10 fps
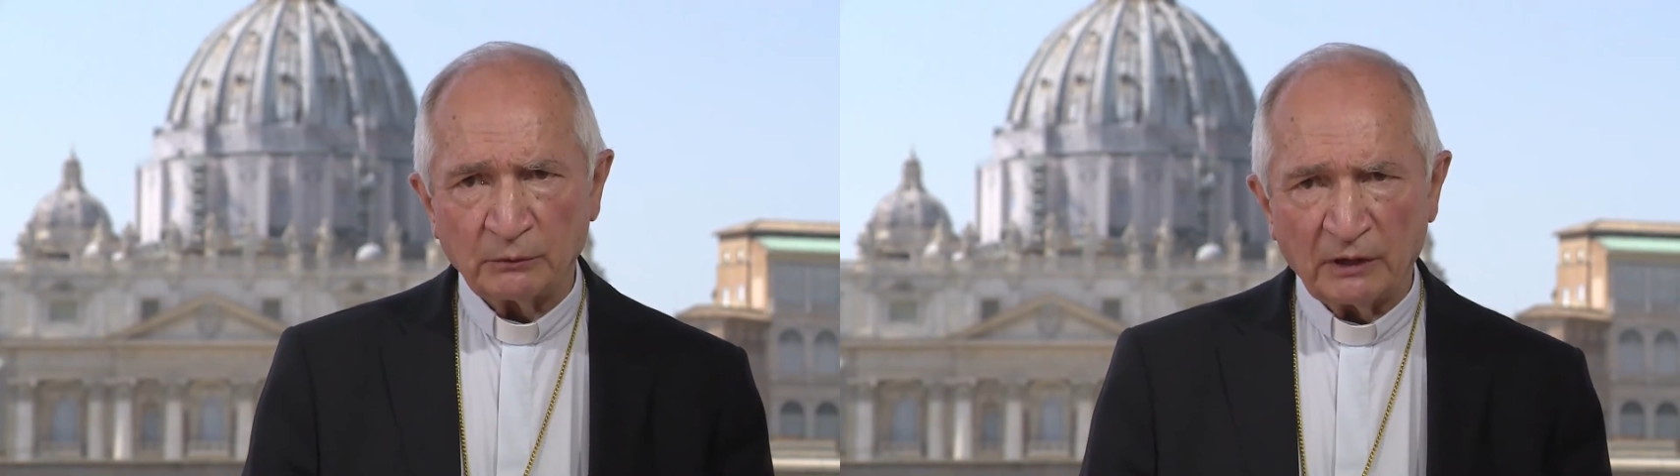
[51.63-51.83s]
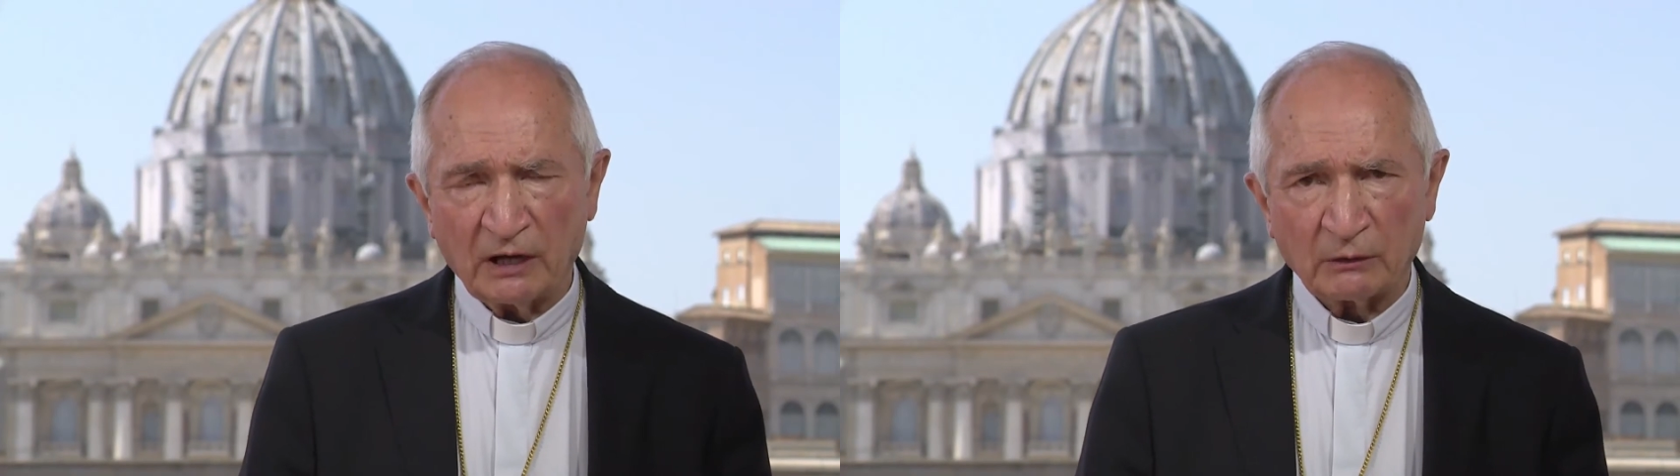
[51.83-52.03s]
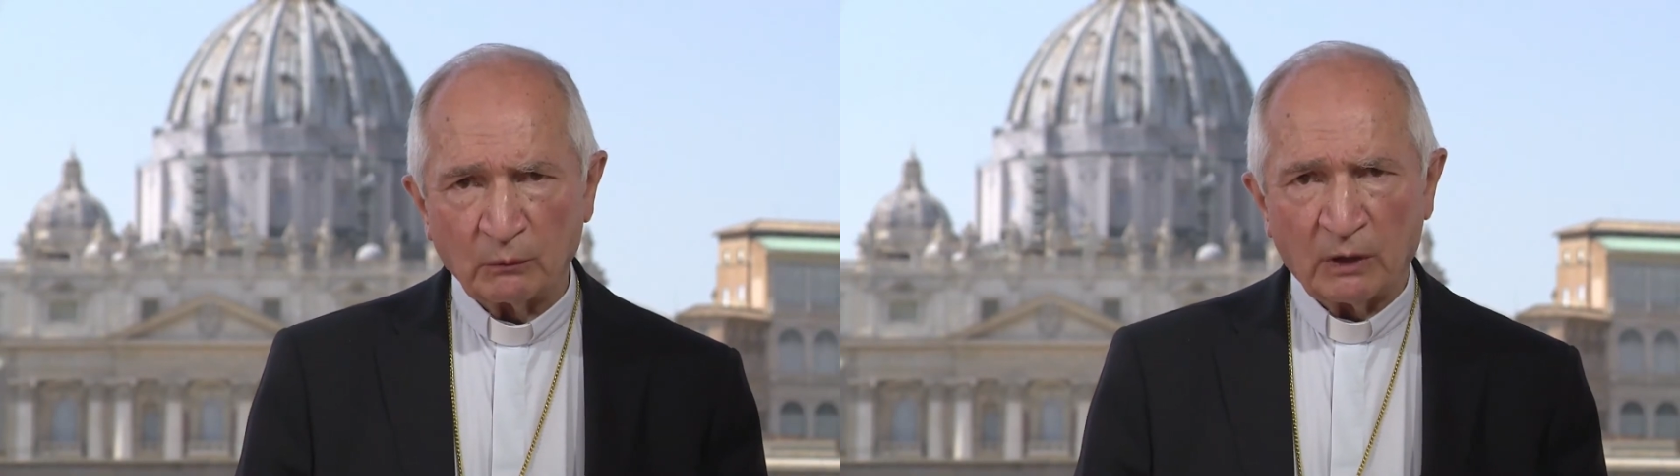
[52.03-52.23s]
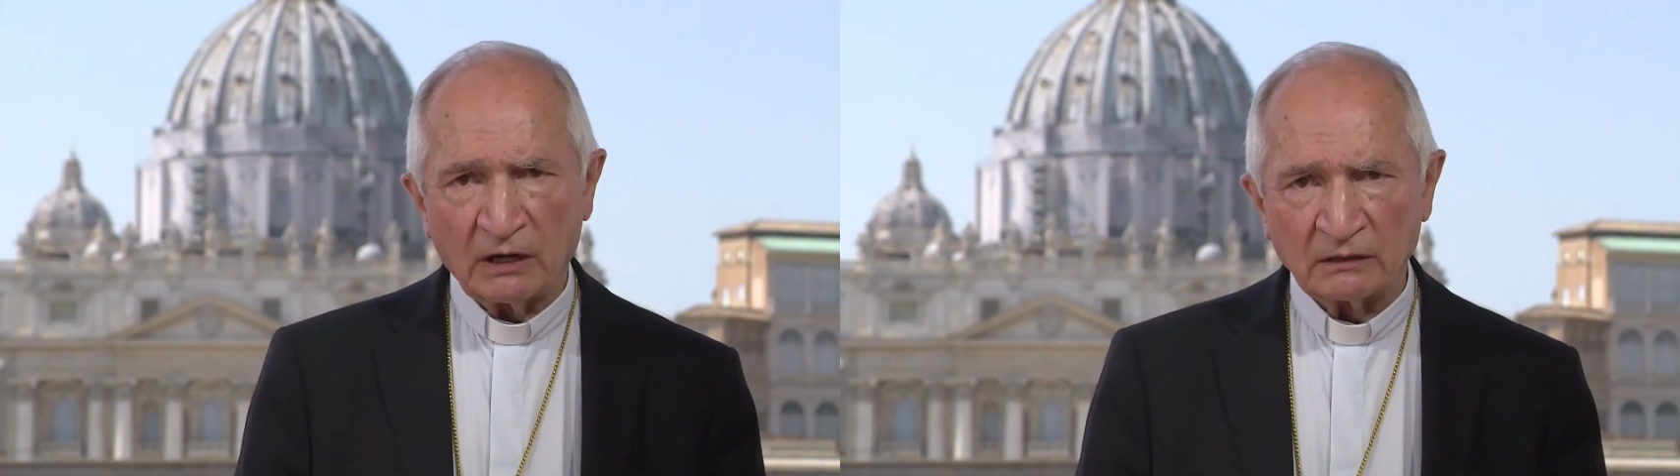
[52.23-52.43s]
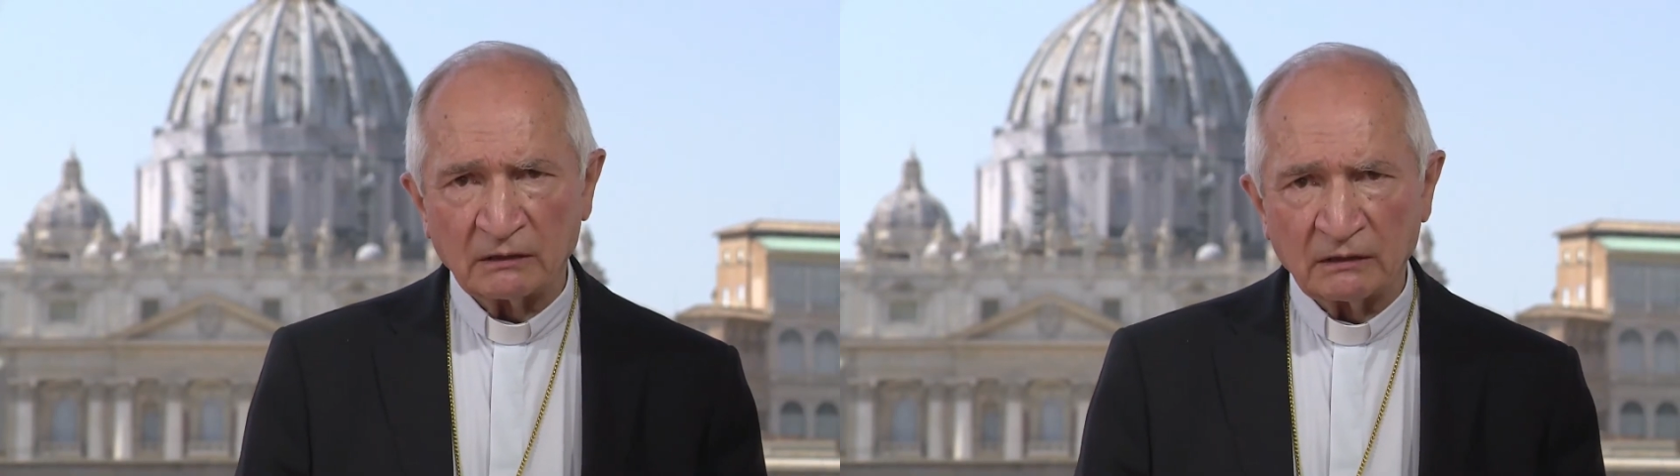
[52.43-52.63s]
we are
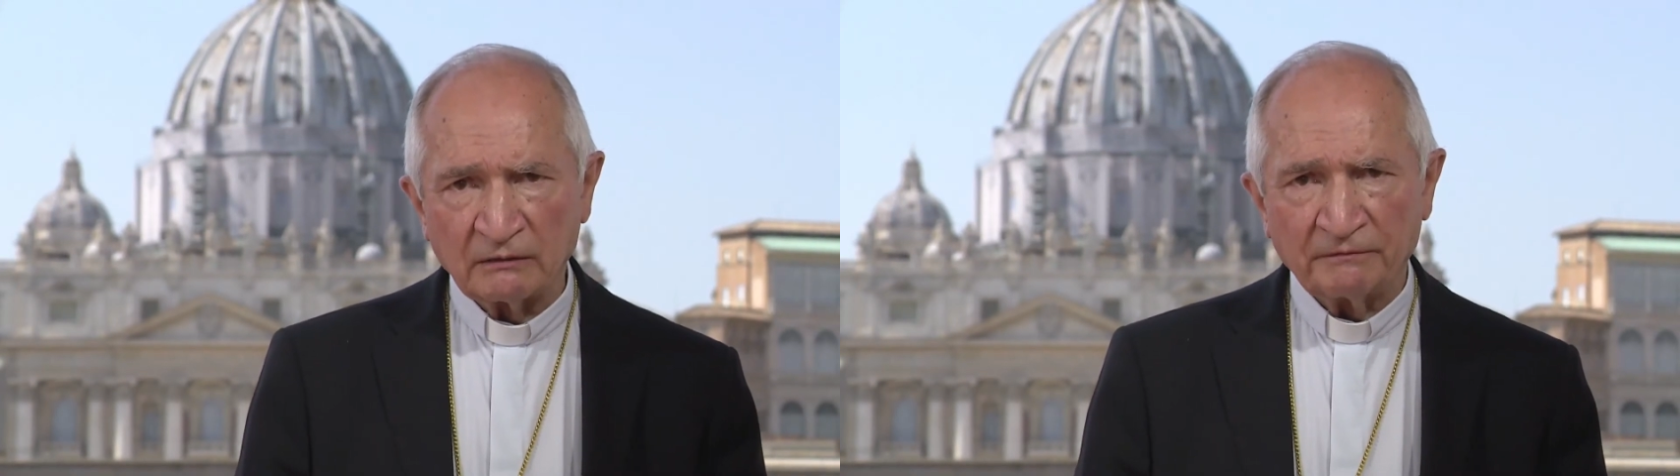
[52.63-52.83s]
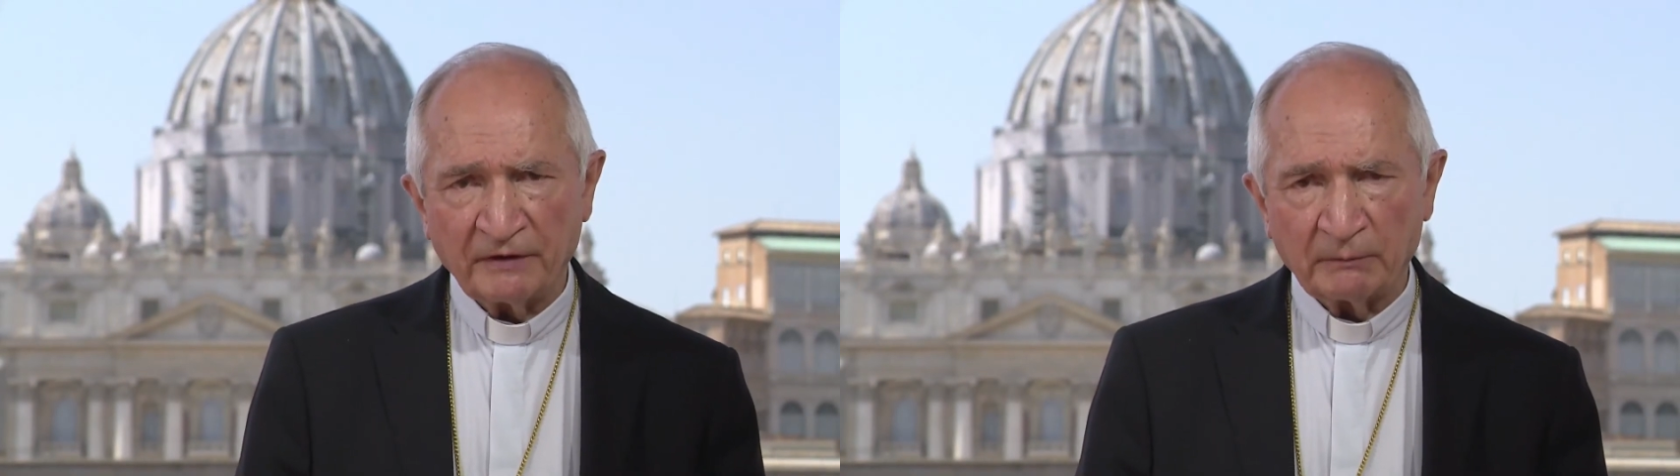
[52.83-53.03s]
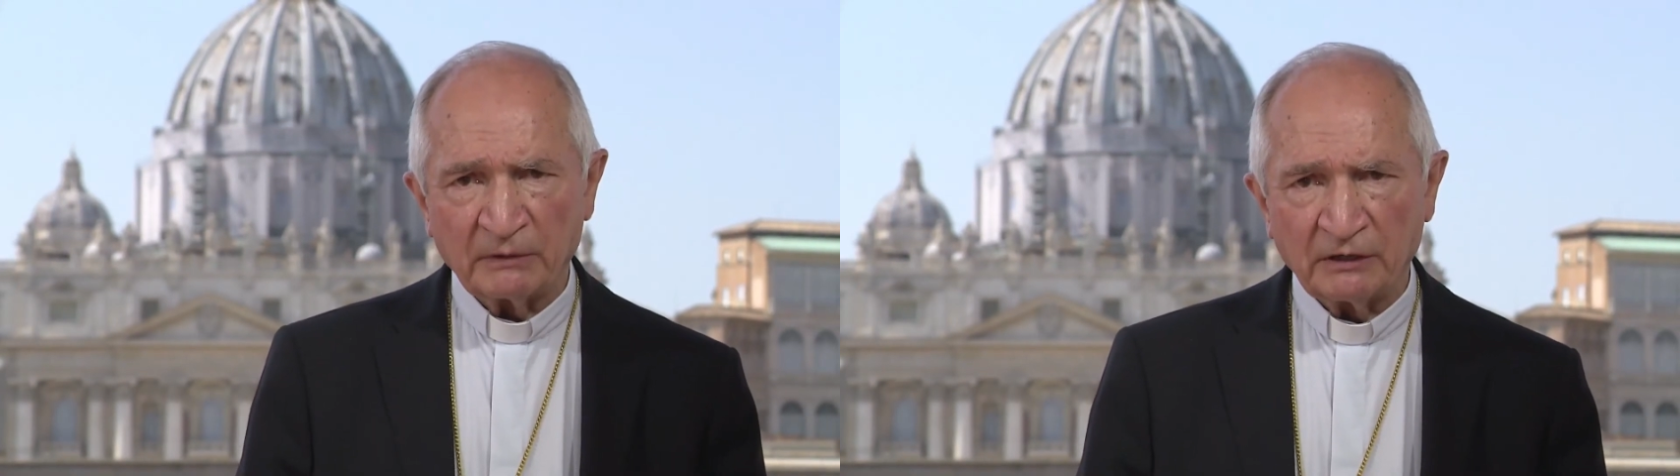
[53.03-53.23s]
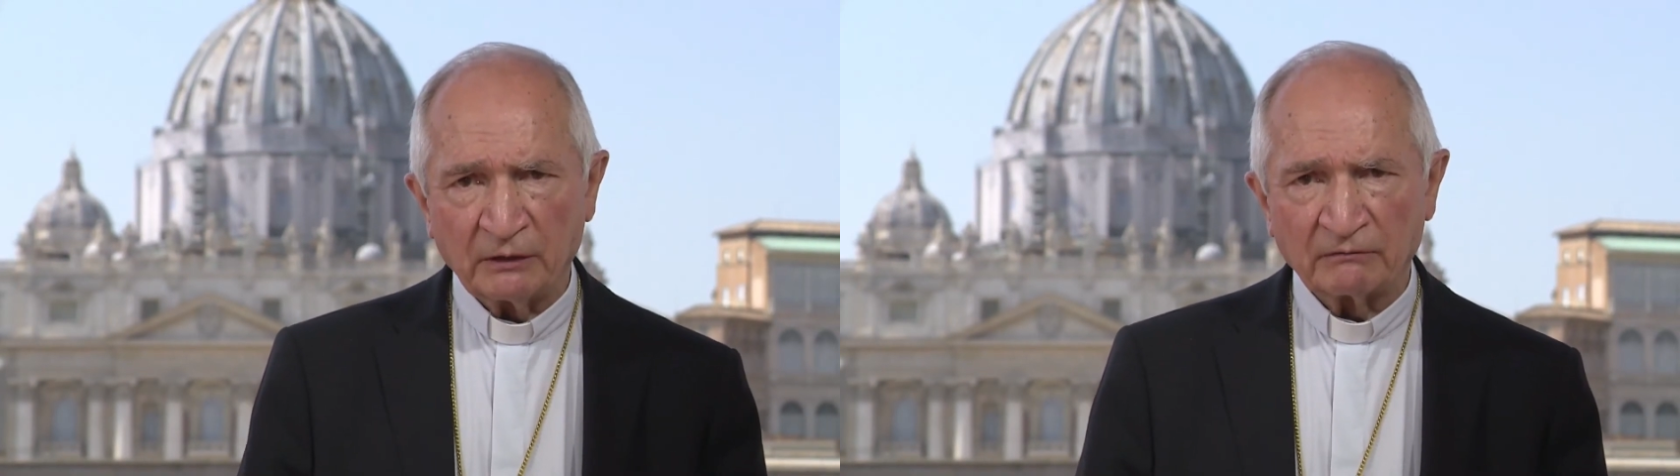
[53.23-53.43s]
one family